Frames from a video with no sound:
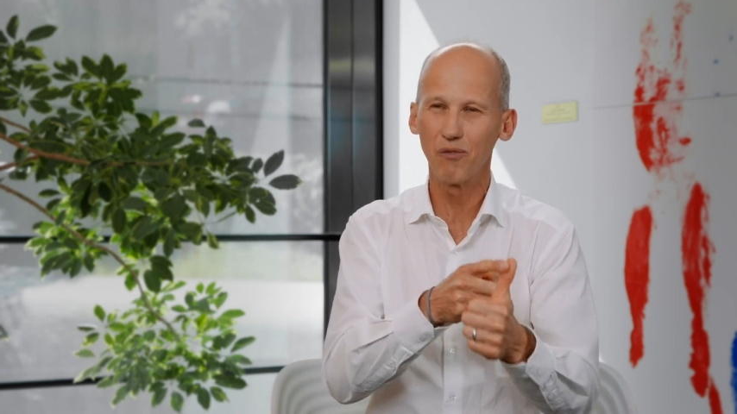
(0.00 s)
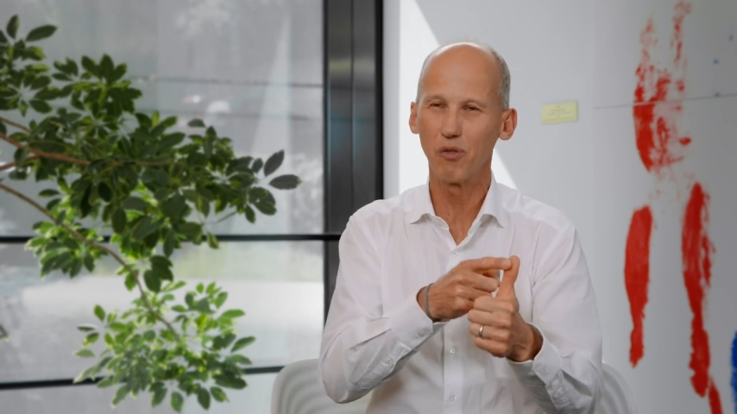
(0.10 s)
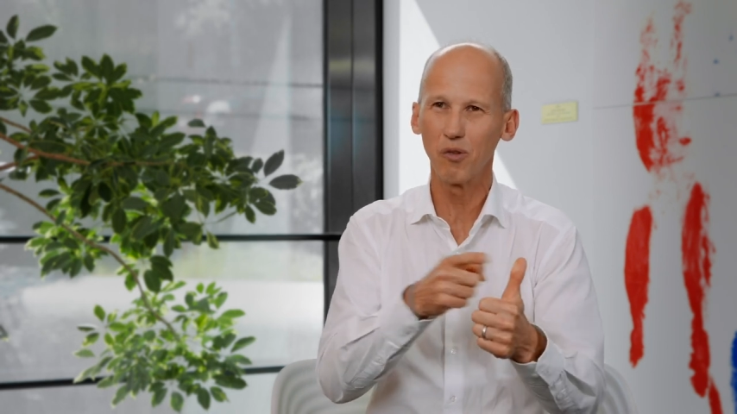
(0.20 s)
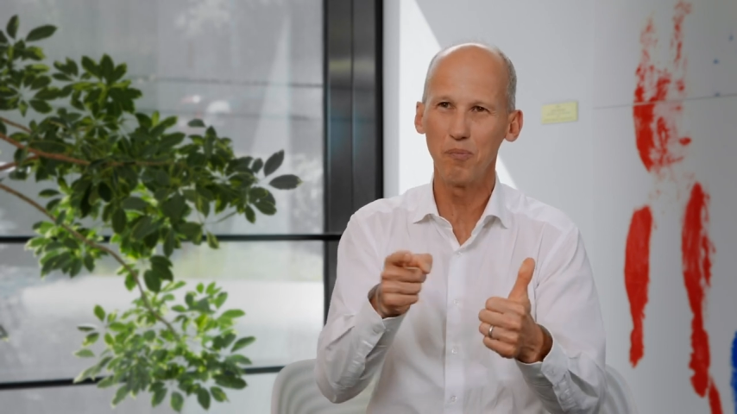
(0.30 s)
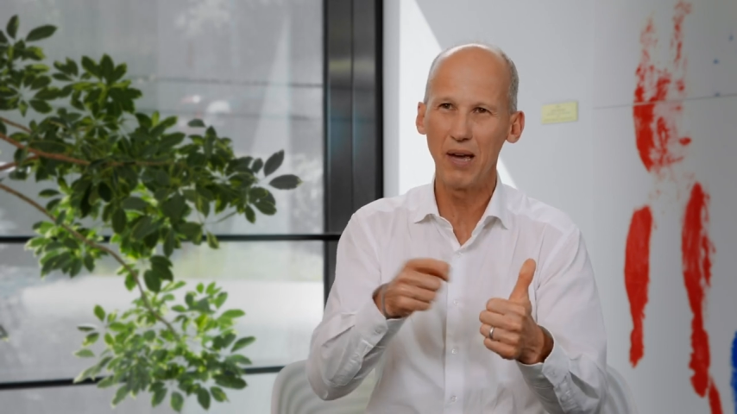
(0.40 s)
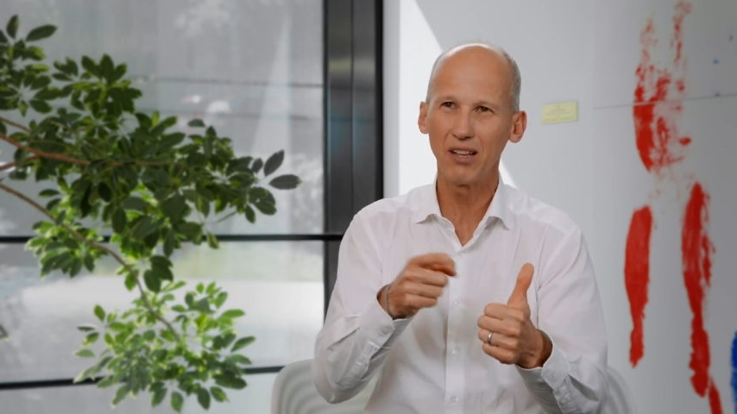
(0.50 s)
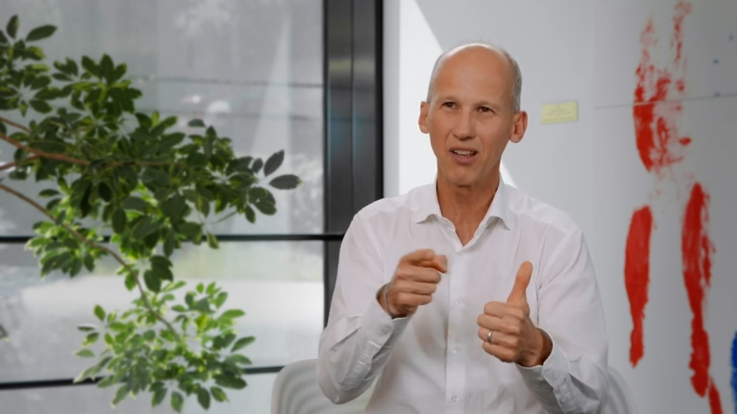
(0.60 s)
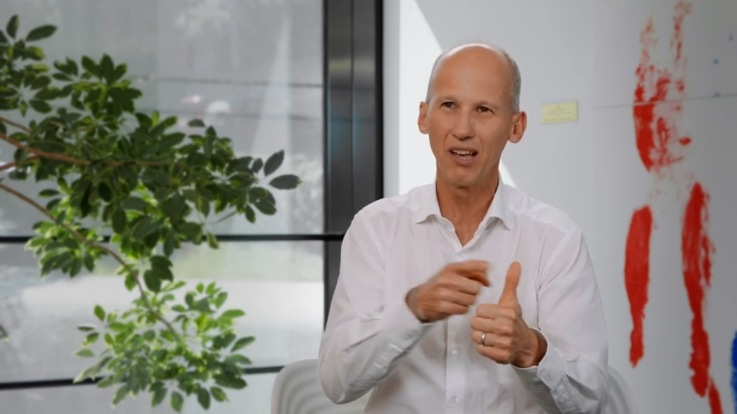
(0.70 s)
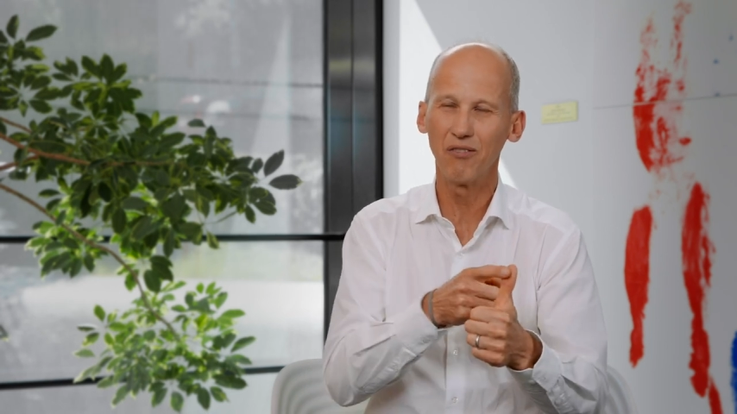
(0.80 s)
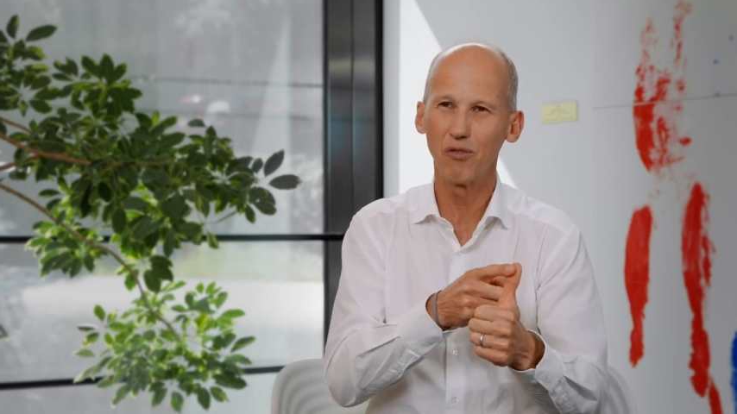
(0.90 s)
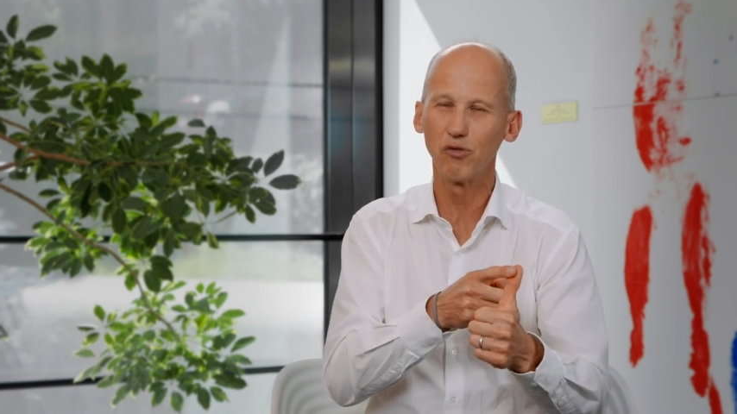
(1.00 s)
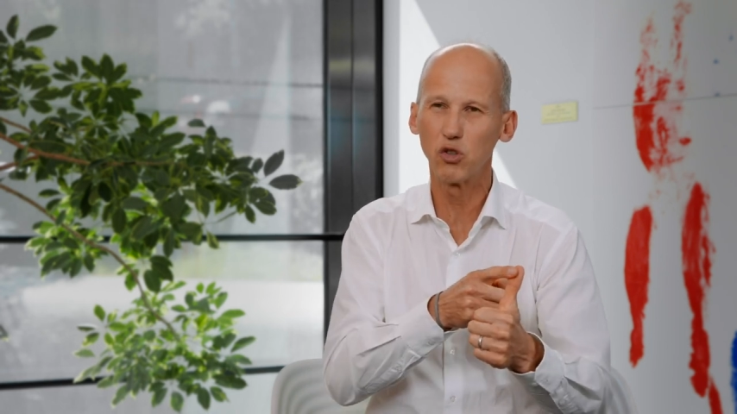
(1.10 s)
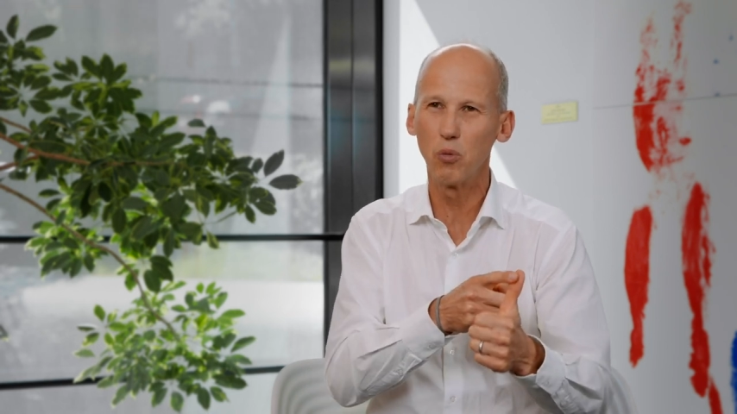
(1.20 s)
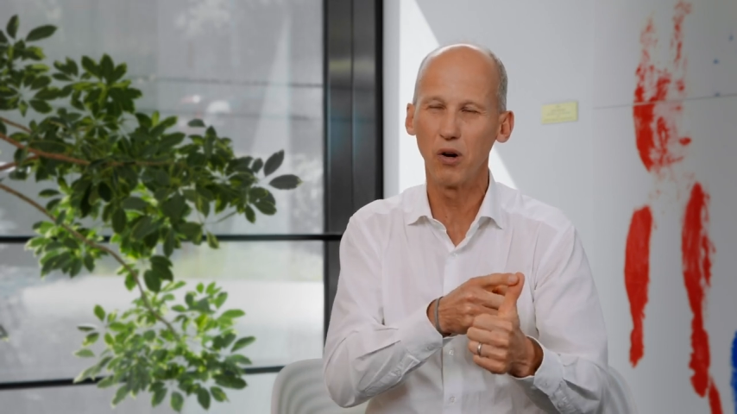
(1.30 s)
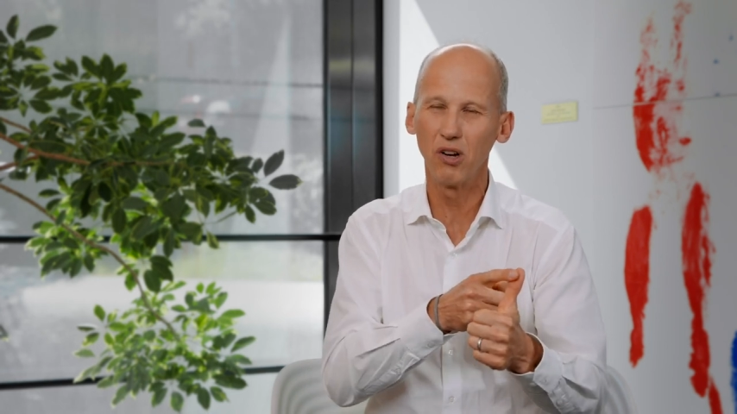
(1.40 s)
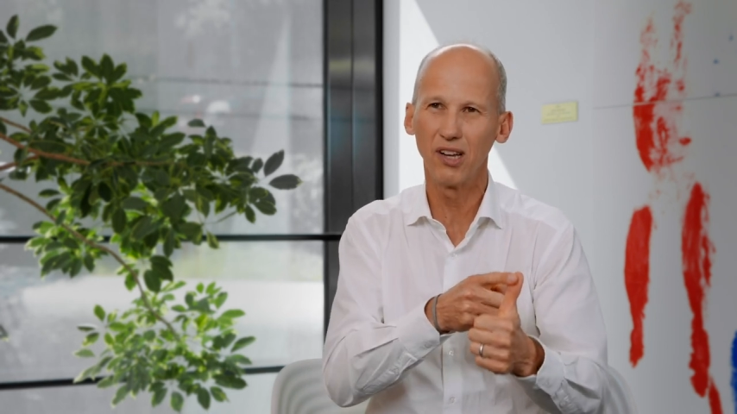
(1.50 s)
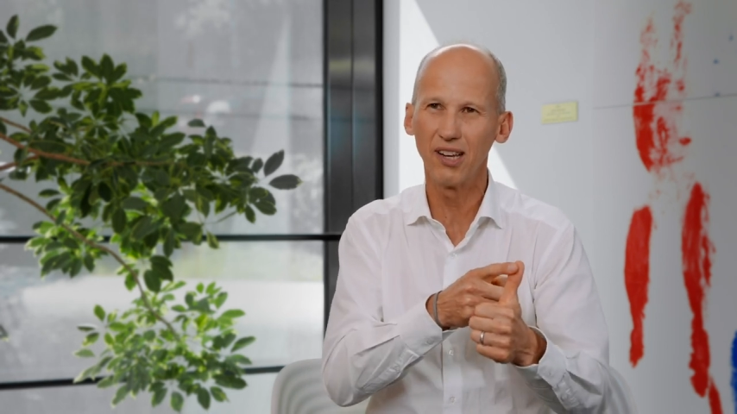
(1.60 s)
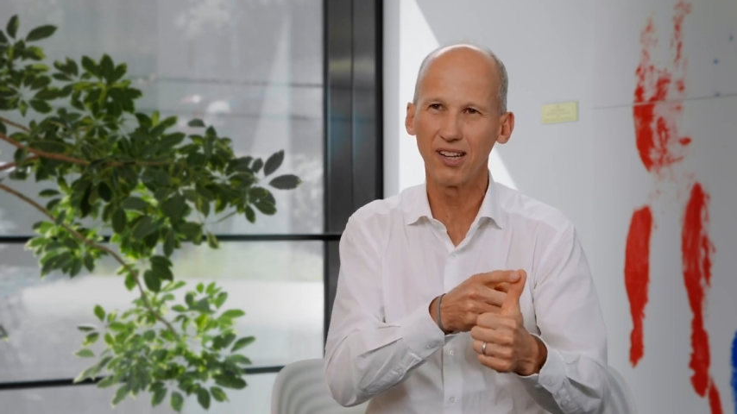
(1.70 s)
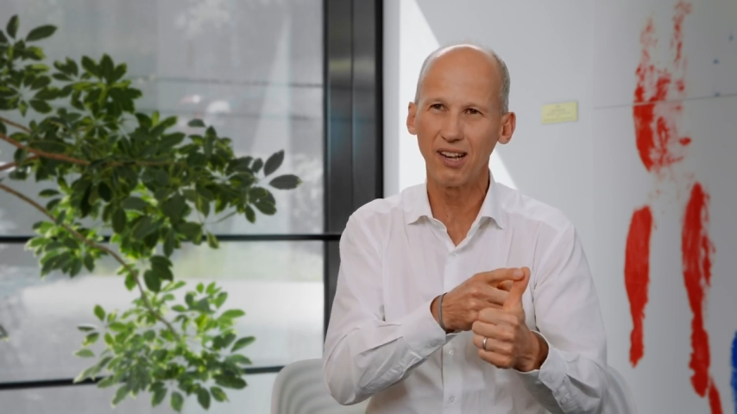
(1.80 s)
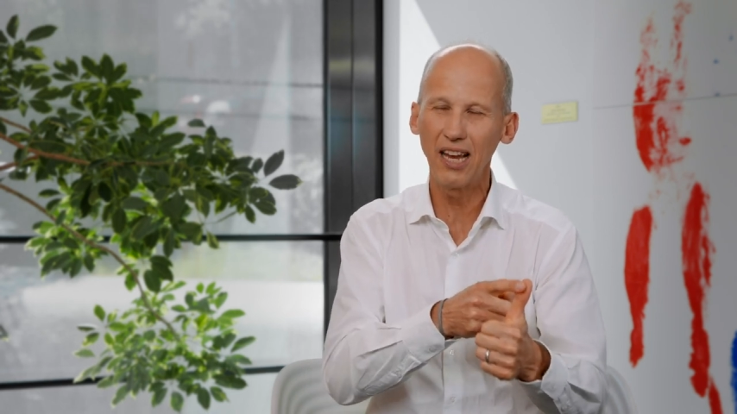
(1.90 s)
make
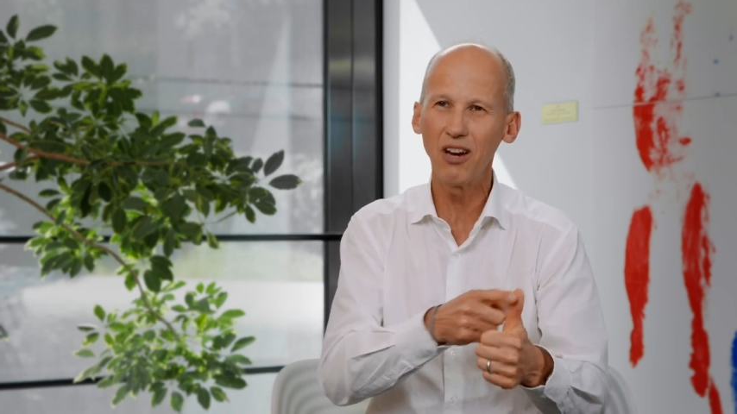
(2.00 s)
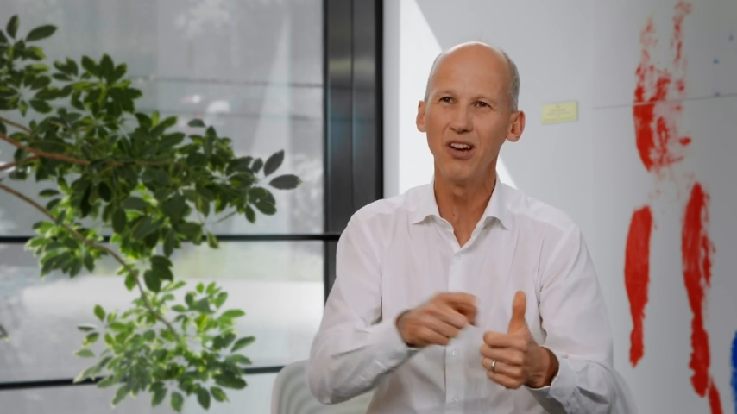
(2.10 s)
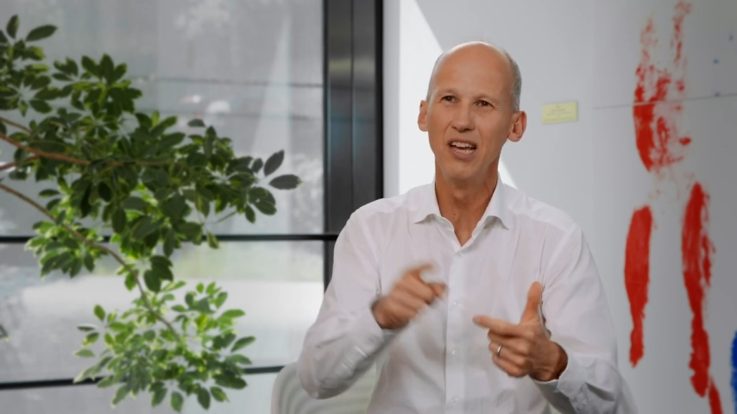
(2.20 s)
super clear